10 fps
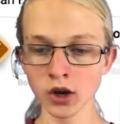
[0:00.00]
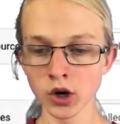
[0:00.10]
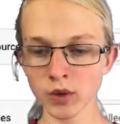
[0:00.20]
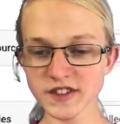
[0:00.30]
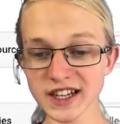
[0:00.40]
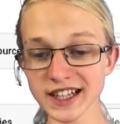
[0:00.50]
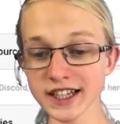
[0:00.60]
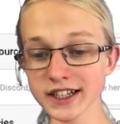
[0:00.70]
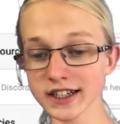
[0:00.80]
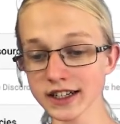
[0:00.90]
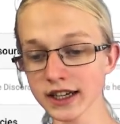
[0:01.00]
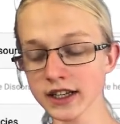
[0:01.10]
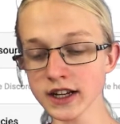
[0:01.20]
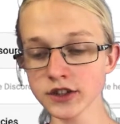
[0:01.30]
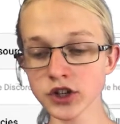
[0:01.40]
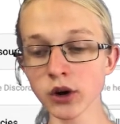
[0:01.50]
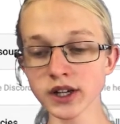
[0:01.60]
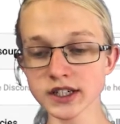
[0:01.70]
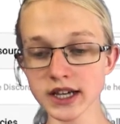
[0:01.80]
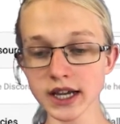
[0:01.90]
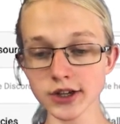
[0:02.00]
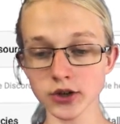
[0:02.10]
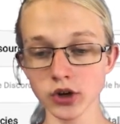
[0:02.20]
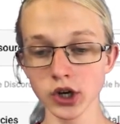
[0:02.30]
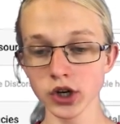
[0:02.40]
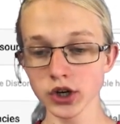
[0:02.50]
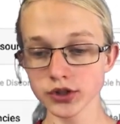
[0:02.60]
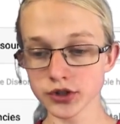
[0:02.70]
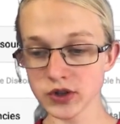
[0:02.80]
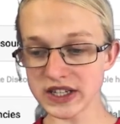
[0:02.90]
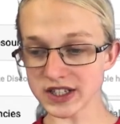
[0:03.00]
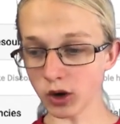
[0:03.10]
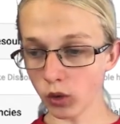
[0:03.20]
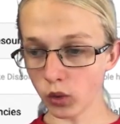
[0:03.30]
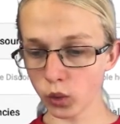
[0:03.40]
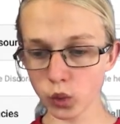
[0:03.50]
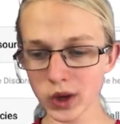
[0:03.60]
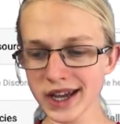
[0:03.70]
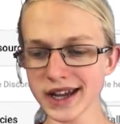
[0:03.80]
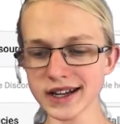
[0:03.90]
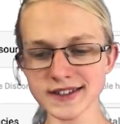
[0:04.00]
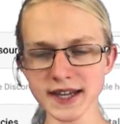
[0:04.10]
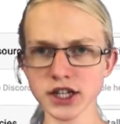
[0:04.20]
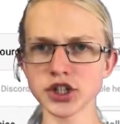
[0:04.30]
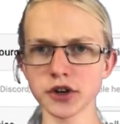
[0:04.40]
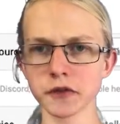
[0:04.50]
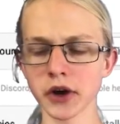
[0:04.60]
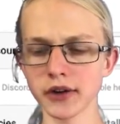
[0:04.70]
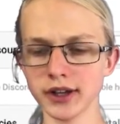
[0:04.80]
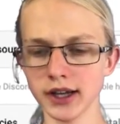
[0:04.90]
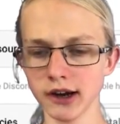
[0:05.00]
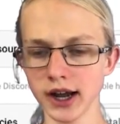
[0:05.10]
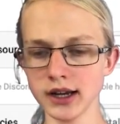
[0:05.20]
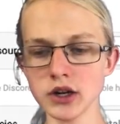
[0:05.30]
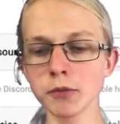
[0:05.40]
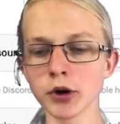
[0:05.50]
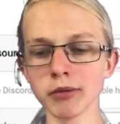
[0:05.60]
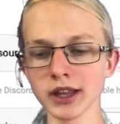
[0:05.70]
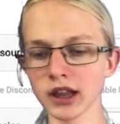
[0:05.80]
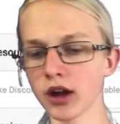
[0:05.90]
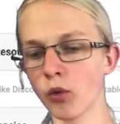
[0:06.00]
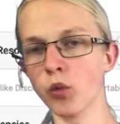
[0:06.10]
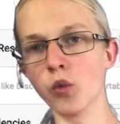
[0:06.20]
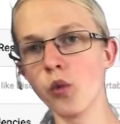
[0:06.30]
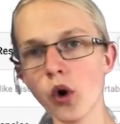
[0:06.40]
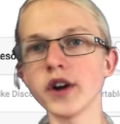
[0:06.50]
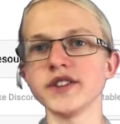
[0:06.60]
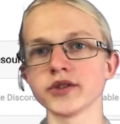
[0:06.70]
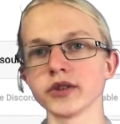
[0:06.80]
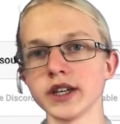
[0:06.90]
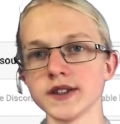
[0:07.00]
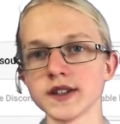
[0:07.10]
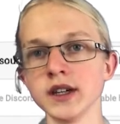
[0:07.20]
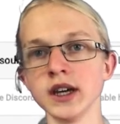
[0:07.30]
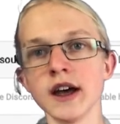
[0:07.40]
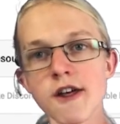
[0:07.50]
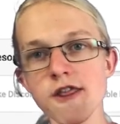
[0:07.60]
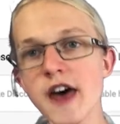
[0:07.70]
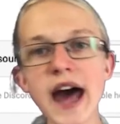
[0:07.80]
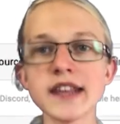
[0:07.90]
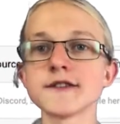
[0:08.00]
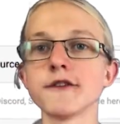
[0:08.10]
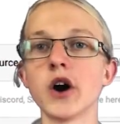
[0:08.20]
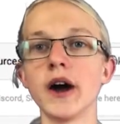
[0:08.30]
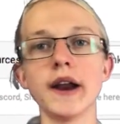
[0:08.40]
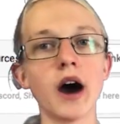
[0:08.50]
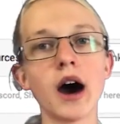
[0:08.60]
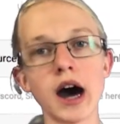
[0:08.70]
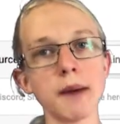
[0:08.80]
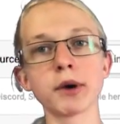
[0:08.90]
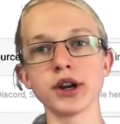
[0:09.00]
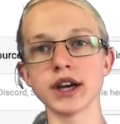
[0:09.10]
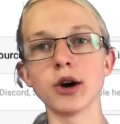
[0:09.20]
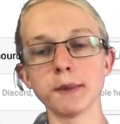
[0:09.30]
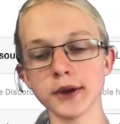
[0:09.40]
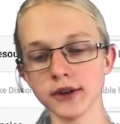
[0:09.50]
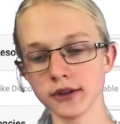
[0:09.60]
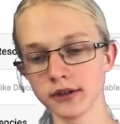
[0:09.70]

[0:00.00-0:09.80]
Once that clicked, it is going to take you to this weird section of code here, and you're probably like, what is all this? That is fine, I'm gonna help you.